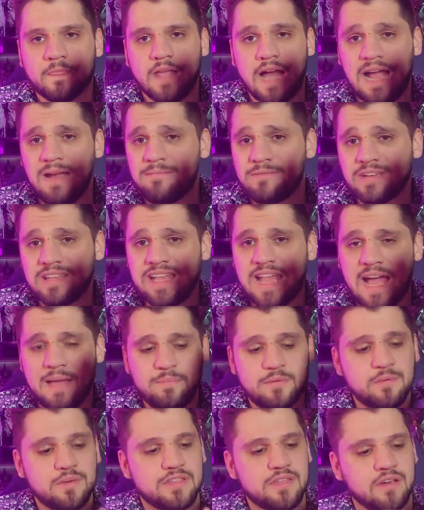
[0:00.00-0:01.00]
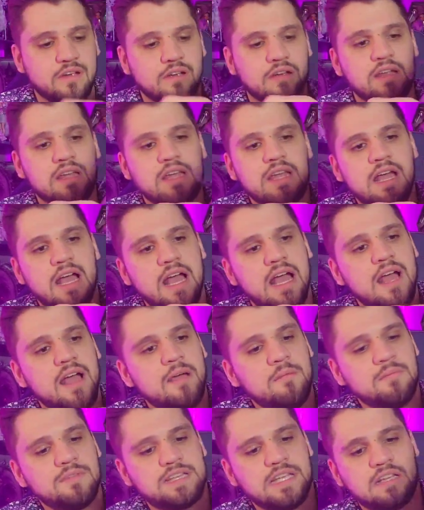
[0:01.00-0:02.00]
I'm really happy with her.
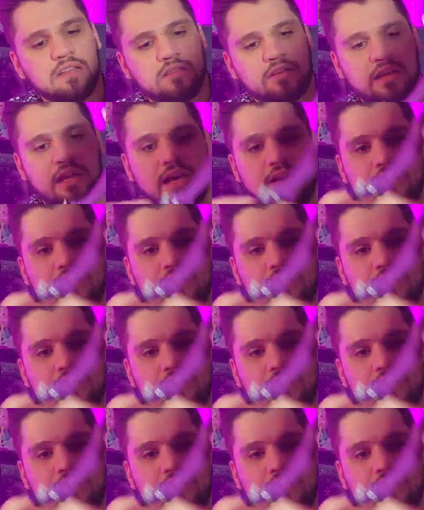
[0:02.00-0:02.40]
Um, take a look